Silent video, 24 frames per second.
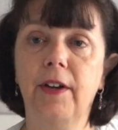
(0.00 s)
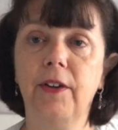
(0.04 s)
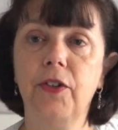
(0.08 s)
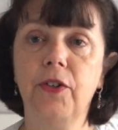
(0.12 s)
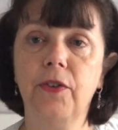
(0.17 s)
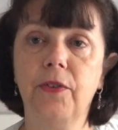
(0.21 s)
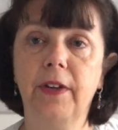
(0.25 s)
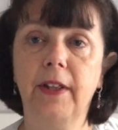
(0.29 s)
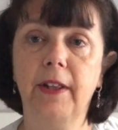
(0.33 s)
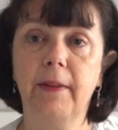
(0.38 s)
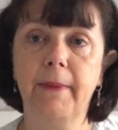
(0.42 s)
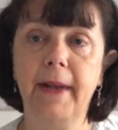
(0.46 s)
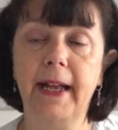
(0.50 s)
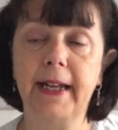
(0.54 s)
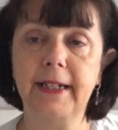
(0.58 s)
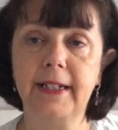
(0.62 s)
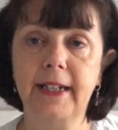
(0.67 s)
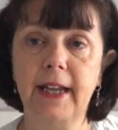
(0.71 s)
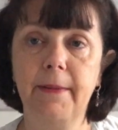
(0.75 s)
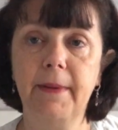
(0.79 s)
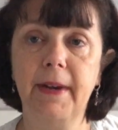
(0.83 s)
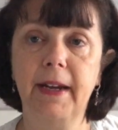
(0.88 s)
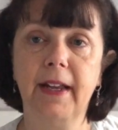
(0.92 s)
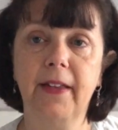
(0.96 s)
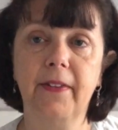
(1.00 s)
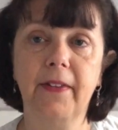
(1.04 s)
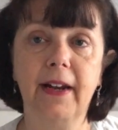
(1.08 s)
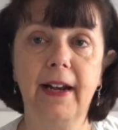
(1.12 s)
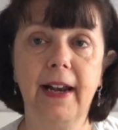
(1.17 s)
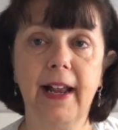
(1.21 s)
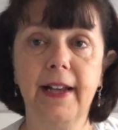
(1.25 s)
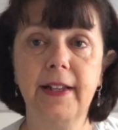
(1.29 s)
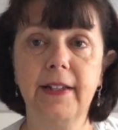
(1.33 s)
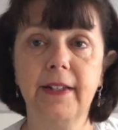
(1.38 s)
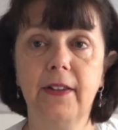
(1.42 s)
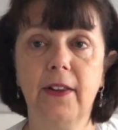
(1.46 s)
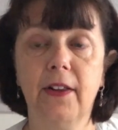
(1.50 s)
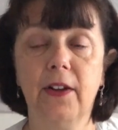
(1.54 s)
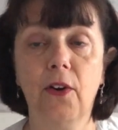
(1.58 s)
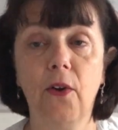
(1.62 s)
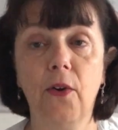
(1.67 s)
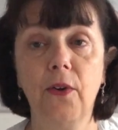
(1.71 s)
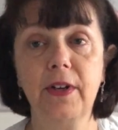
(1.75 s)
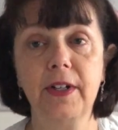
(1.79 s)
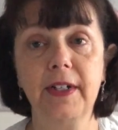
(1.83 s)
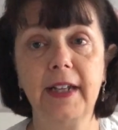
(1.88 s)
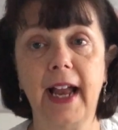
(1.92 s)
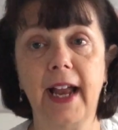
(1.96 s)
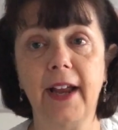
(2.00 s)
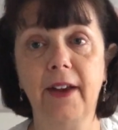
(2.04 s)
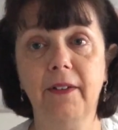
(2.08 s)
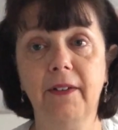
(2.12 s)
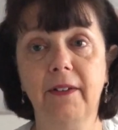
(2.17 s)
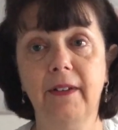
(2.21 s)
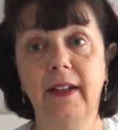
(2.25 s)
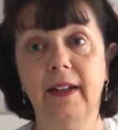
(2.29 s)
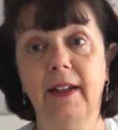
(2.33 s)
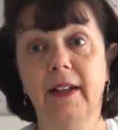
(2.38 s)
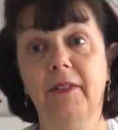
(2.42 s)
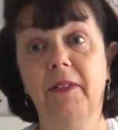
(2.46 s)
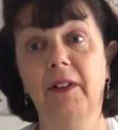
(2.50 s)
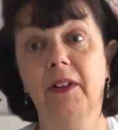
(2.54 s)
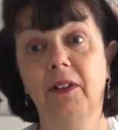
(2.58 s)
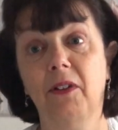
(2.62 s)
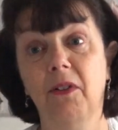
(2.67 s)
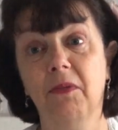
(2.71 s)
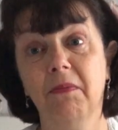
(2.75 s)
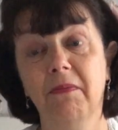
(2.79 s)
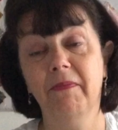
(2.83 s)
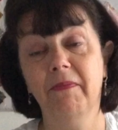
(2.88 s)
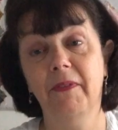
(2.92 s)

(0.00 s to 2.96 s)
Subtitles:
during the pandemic and the lockdown and the